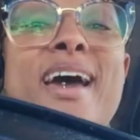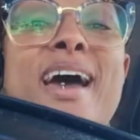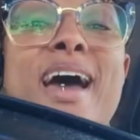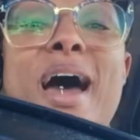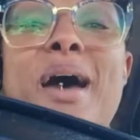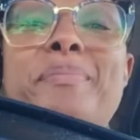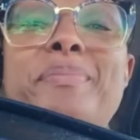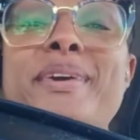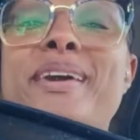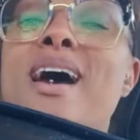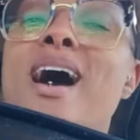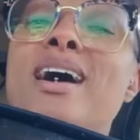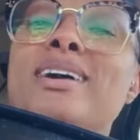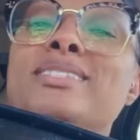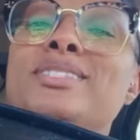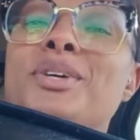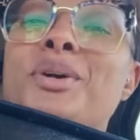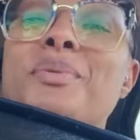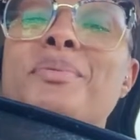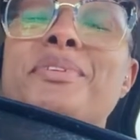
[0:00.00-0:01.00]
Happy
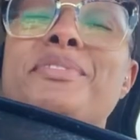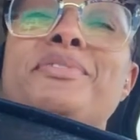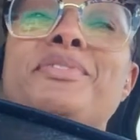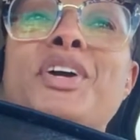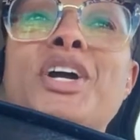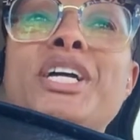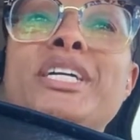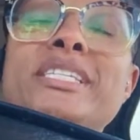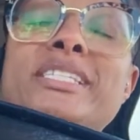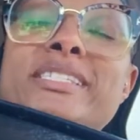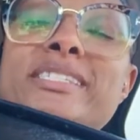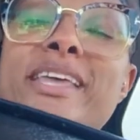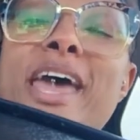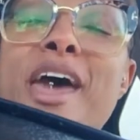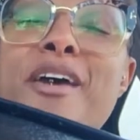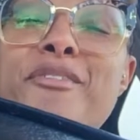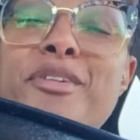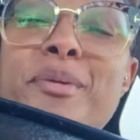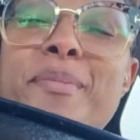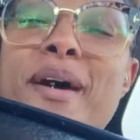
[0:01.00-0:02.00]
October 1st,
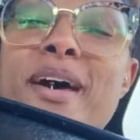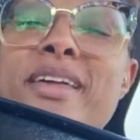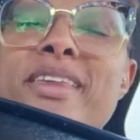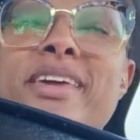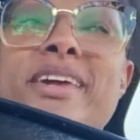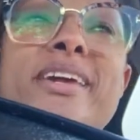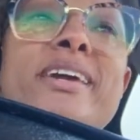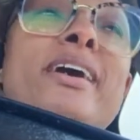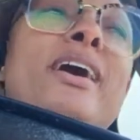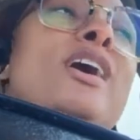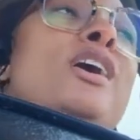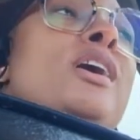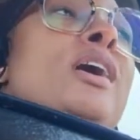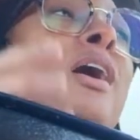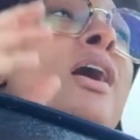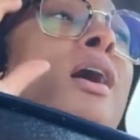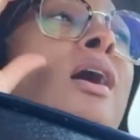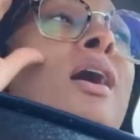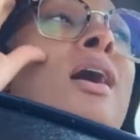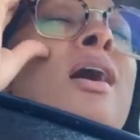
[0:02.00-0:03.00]
everybody.
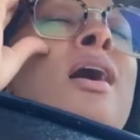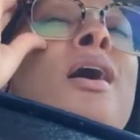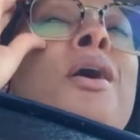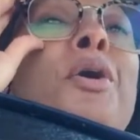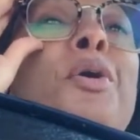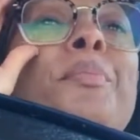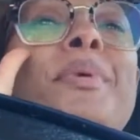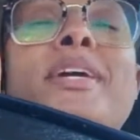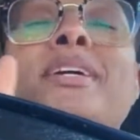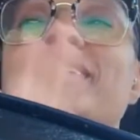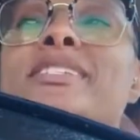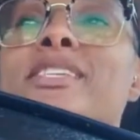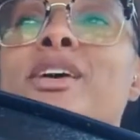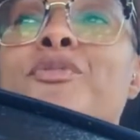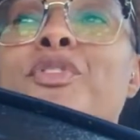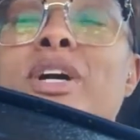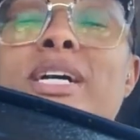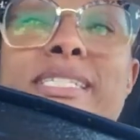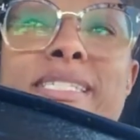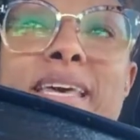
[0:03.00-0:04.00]
Oh my goodness, I
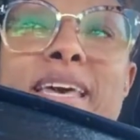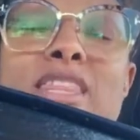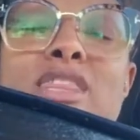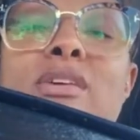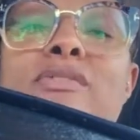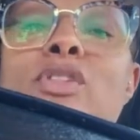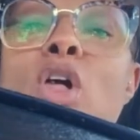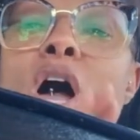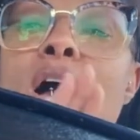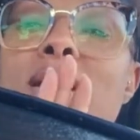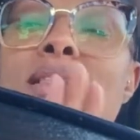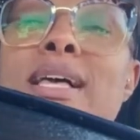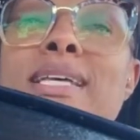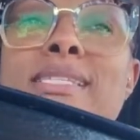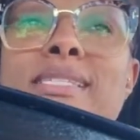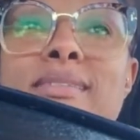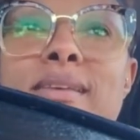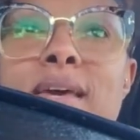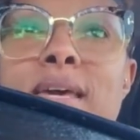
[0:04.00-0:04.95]
forgot to end the vlog last